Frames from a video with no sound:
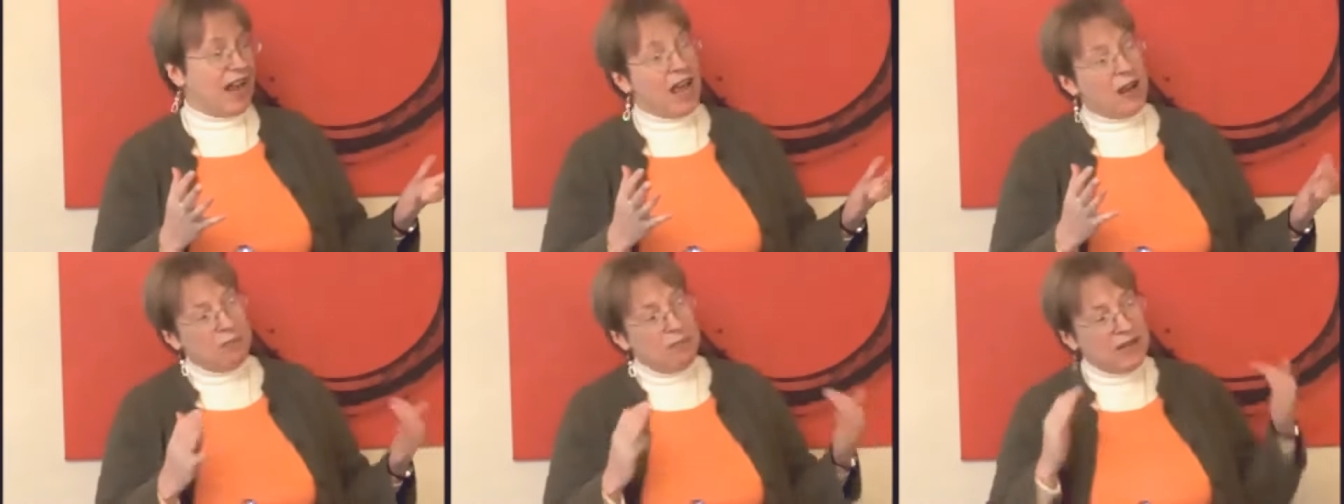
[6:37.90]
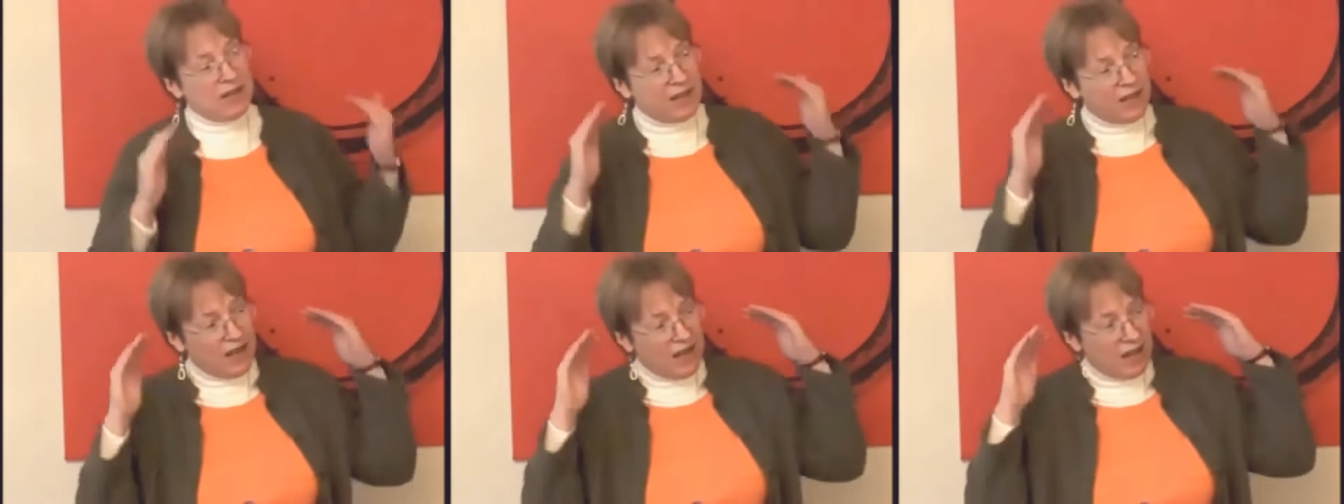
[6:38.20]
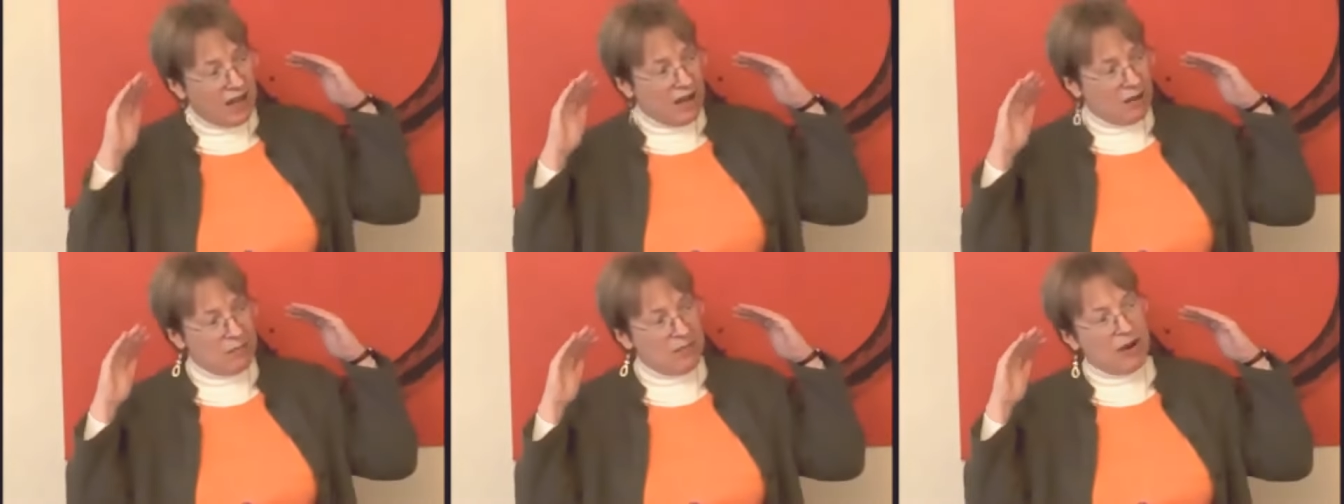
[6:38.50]
had
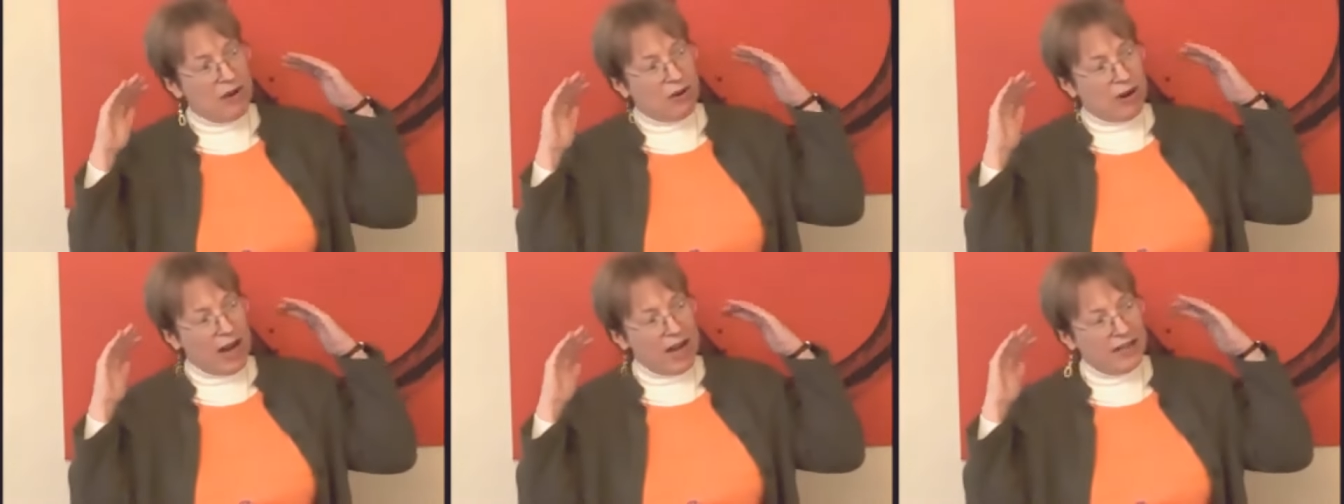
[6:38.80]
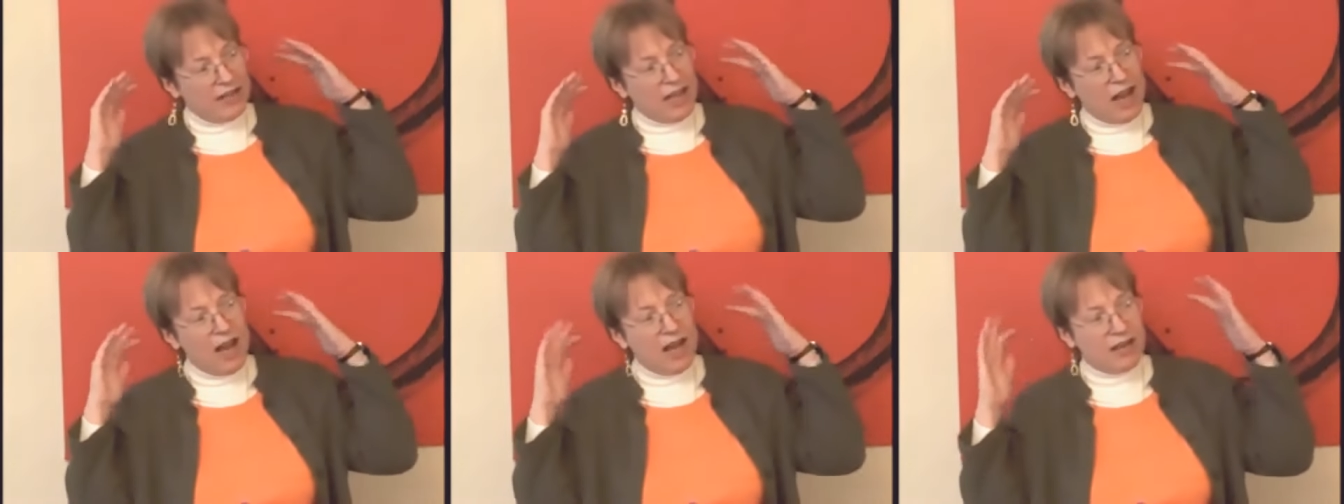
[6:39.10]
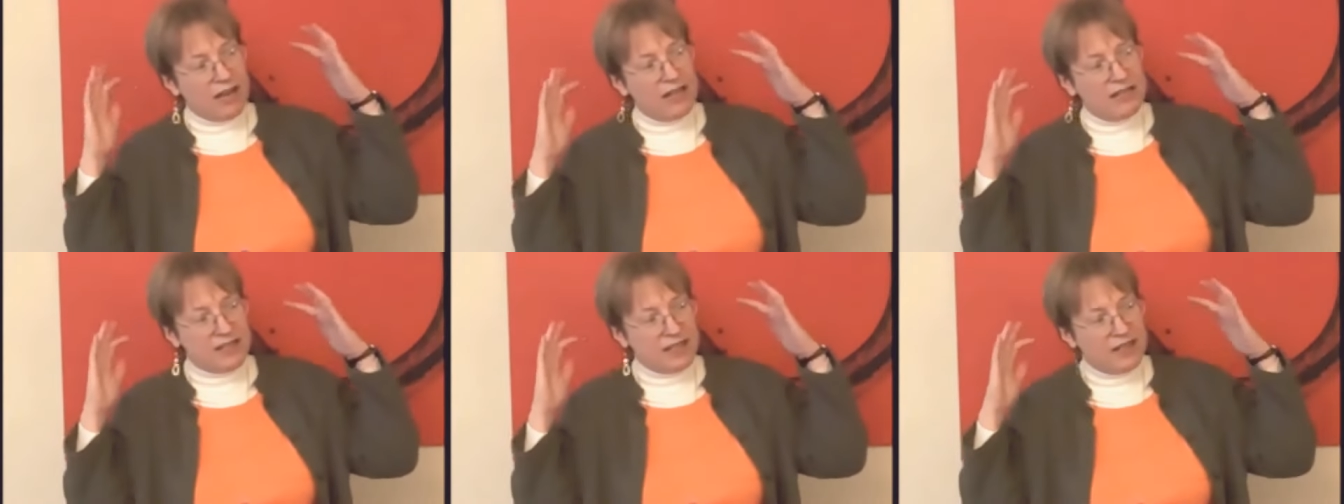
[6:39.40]
become, or I'd
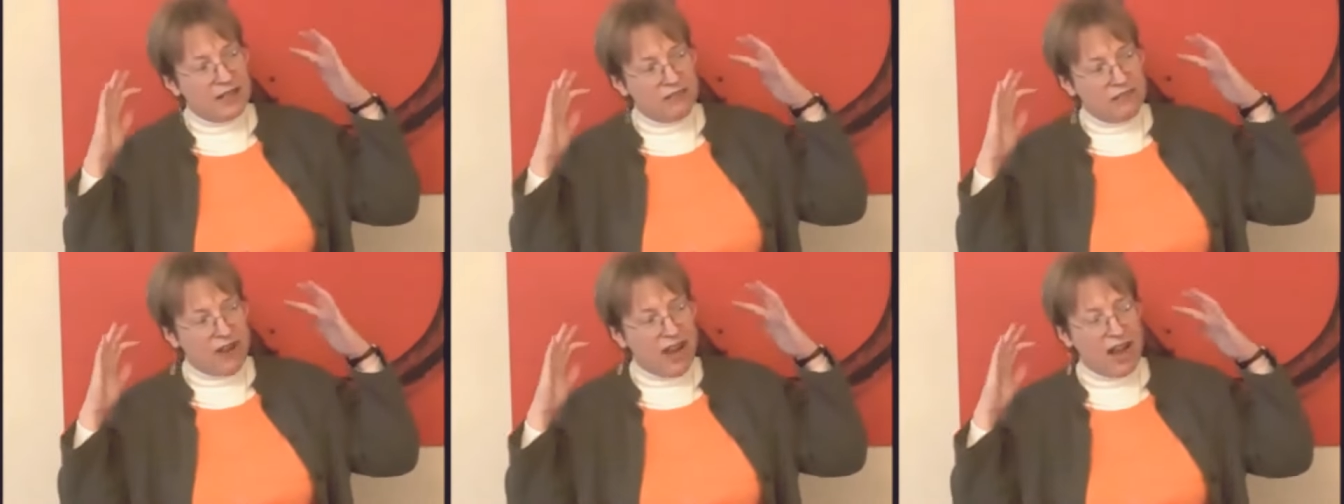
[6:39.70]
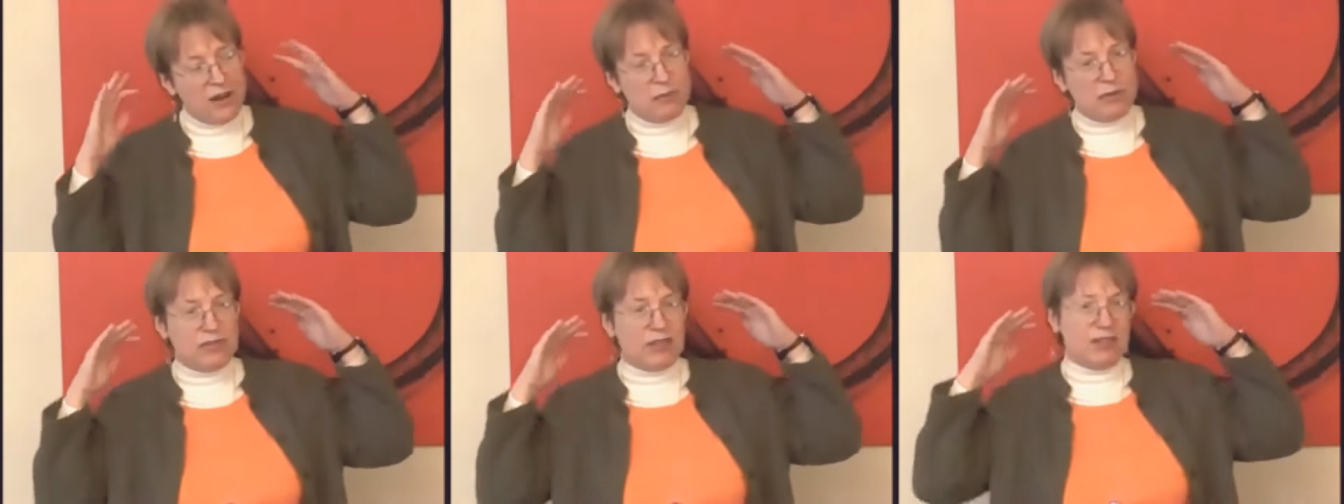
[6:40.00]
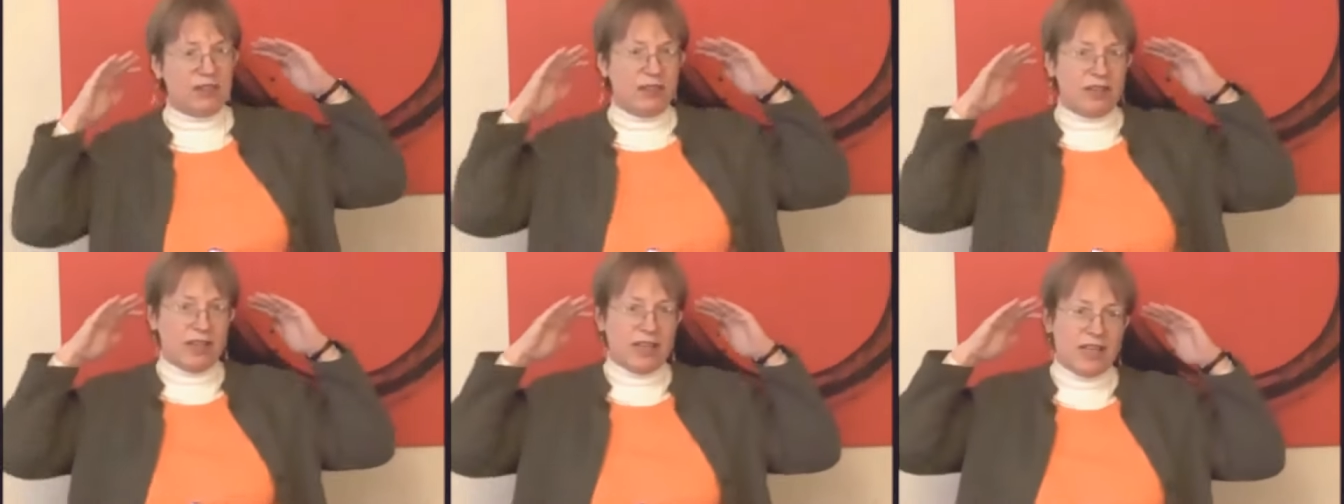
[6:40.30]
got identified with a
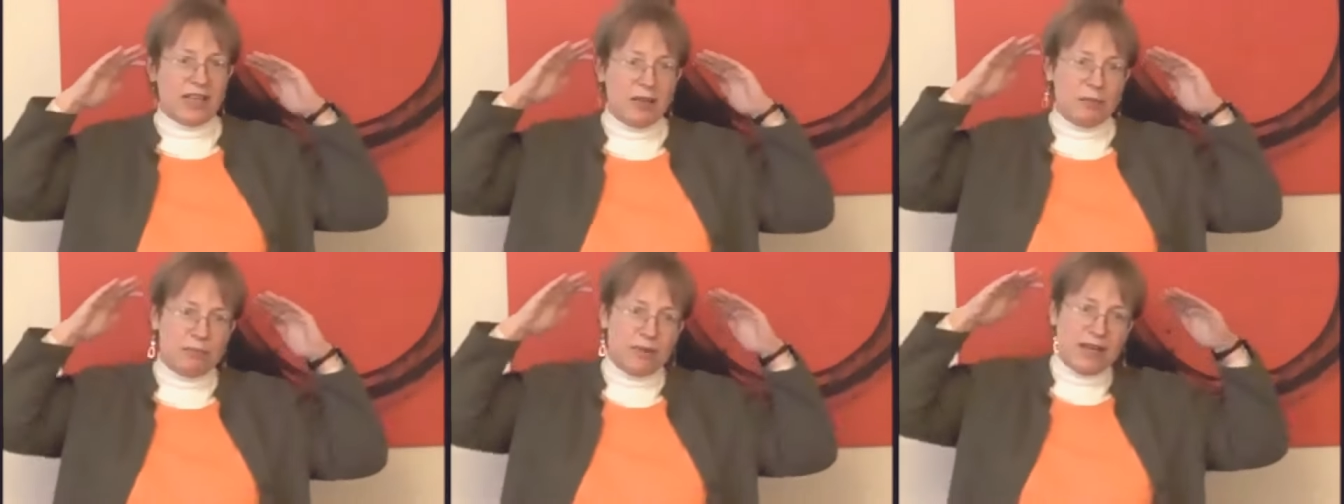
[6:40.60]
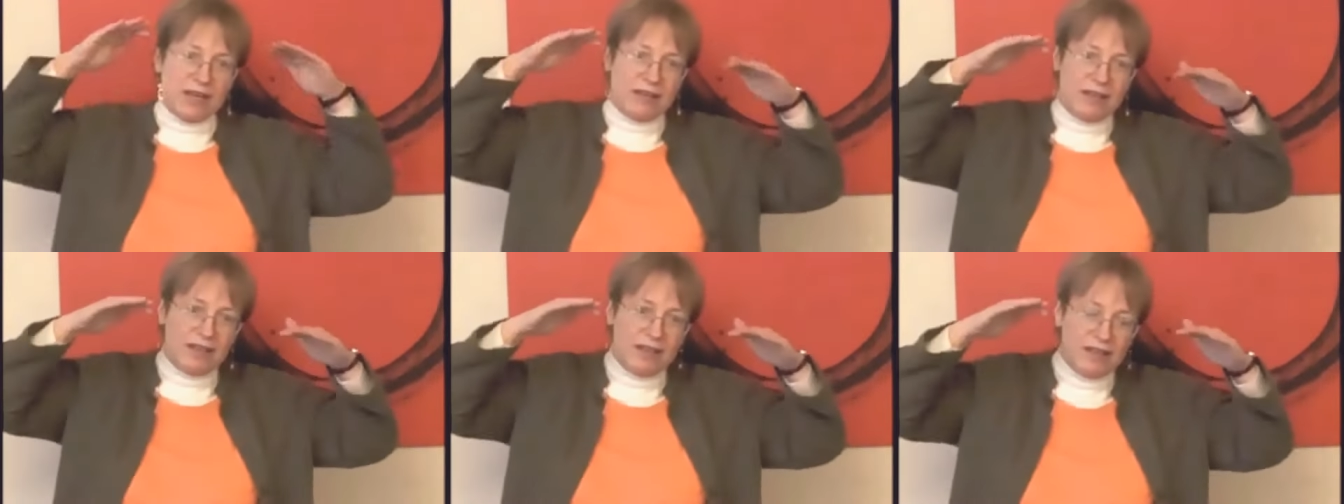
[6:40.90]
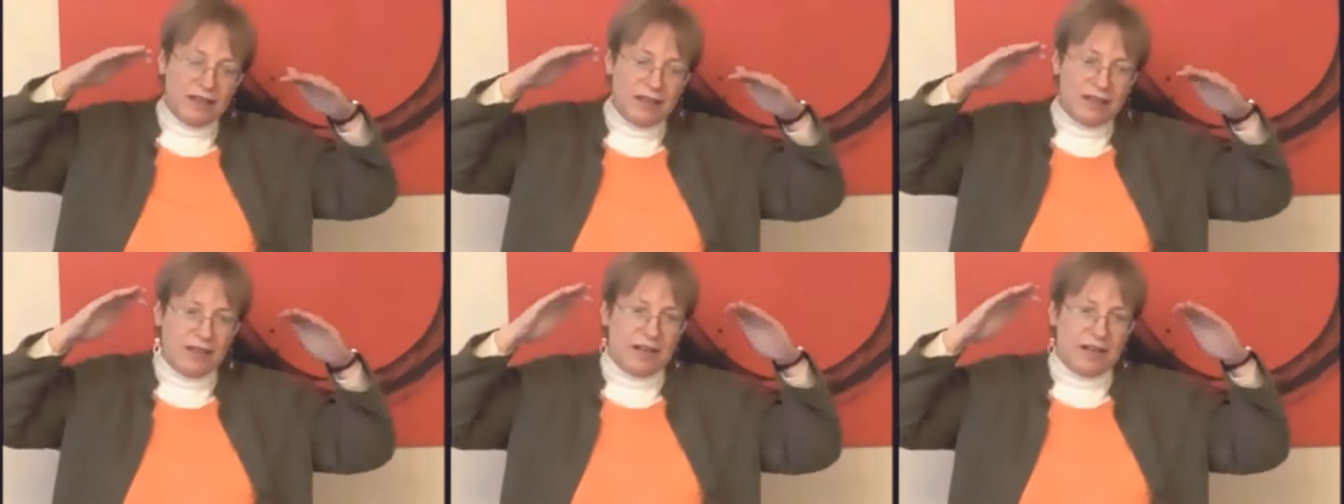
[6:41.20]
little bit